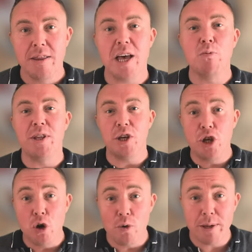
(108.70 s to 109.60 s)
Then when the
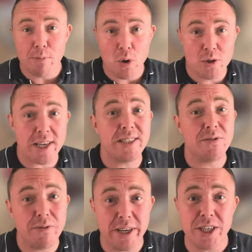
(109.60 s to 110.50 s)
curing process
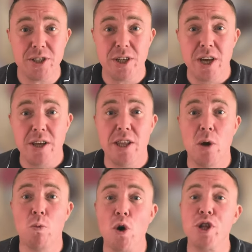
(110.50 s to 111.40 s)
is finished, they
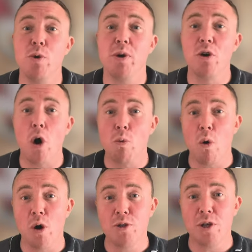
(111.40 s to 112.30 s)
wash it with hot
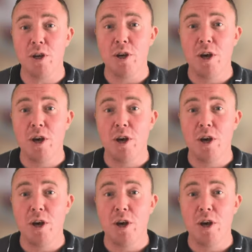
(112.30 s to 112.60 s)
water,